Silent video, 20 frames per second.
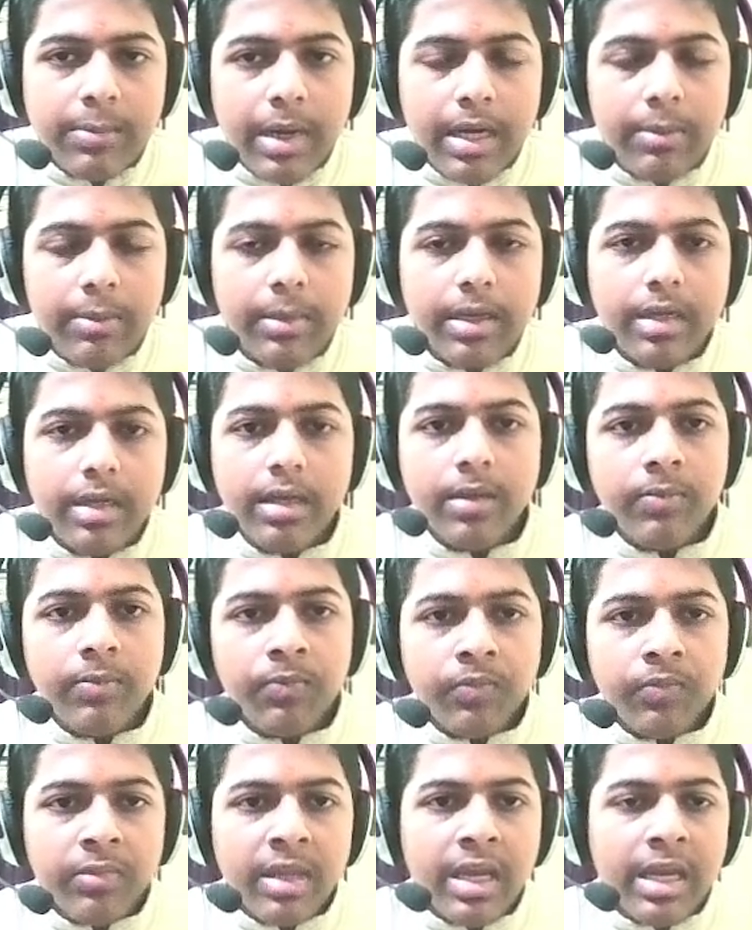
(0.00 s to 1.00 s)
parameter,
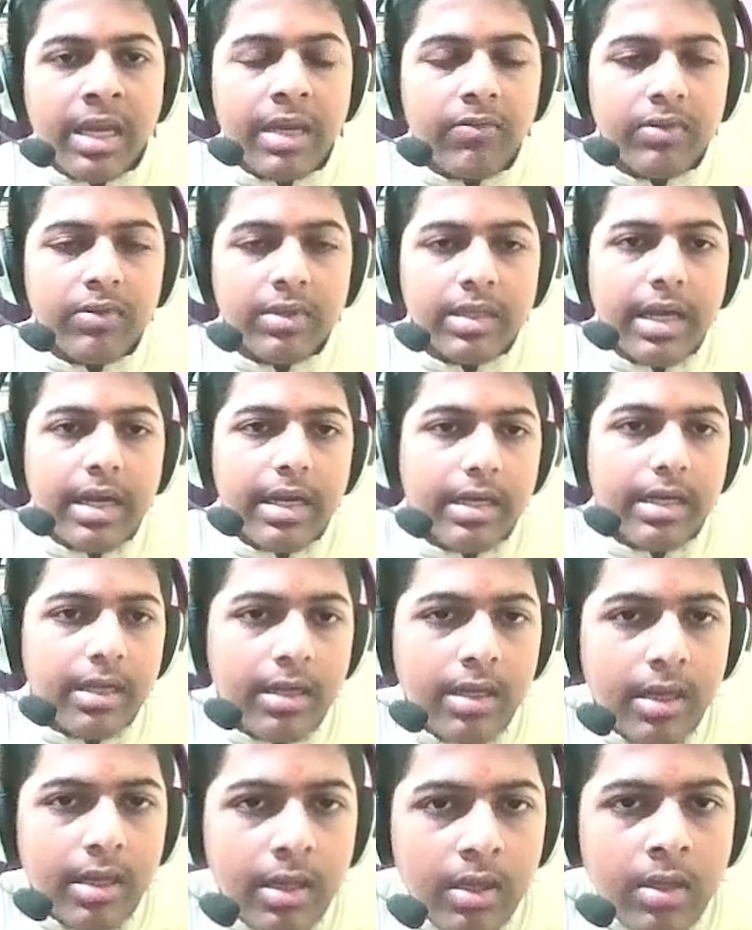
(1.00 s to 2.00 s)
and after that,
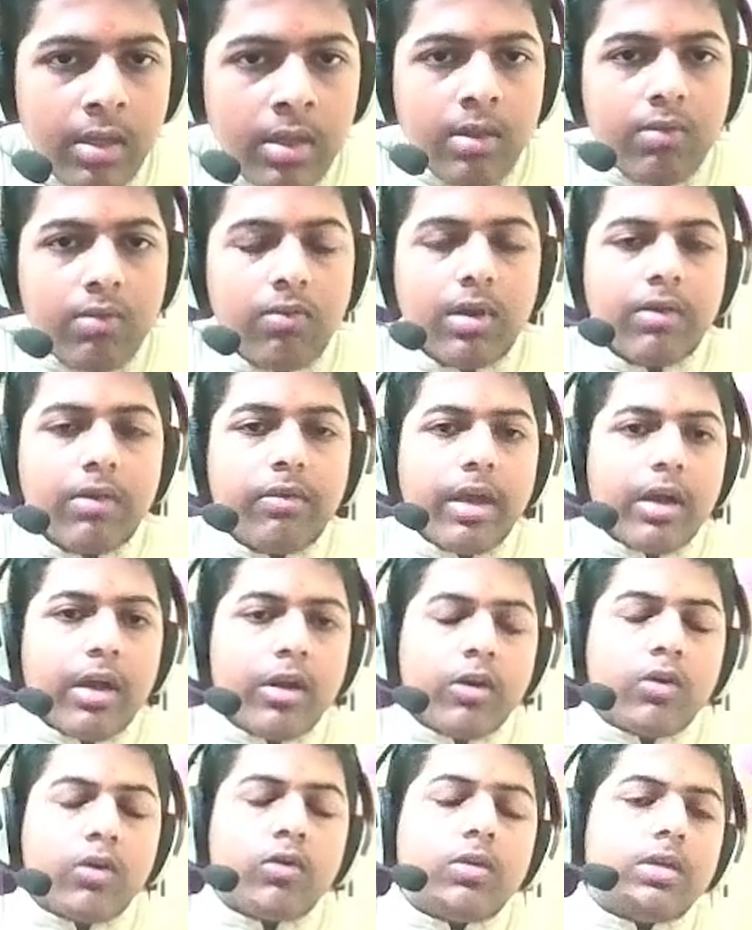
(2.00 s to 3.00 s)
what we are
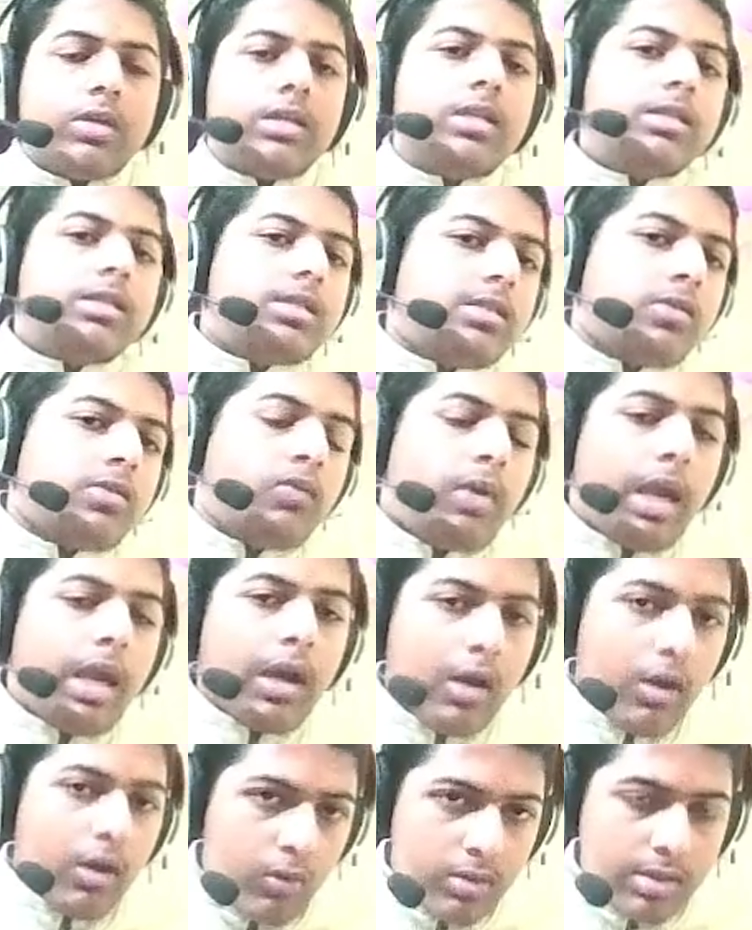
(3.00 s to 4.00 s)
going to do is we are
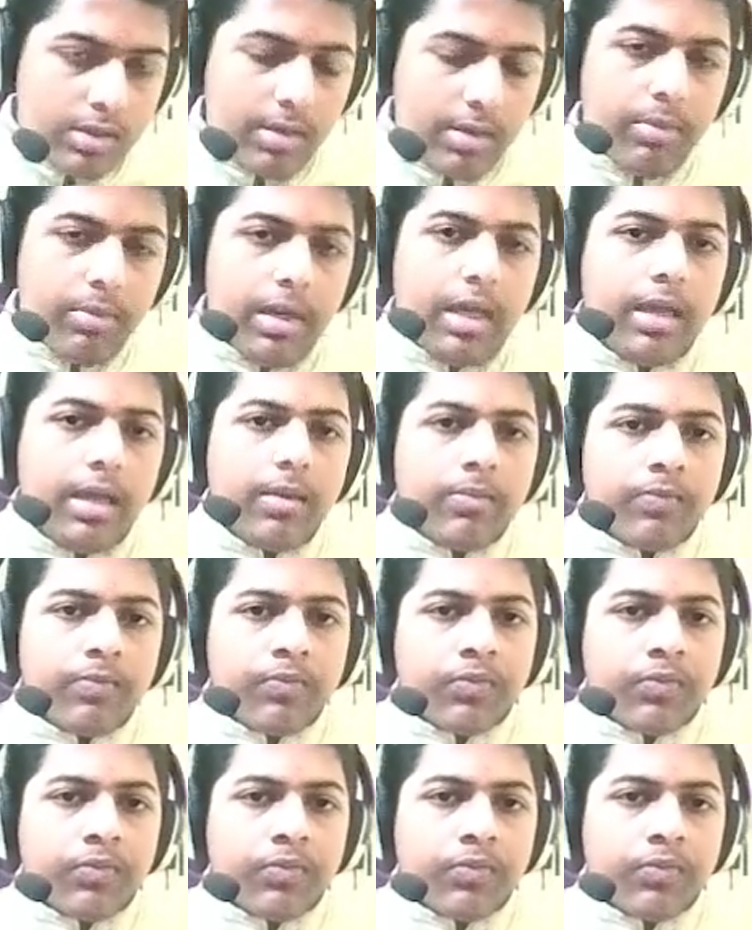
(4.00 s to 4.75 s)
going to simply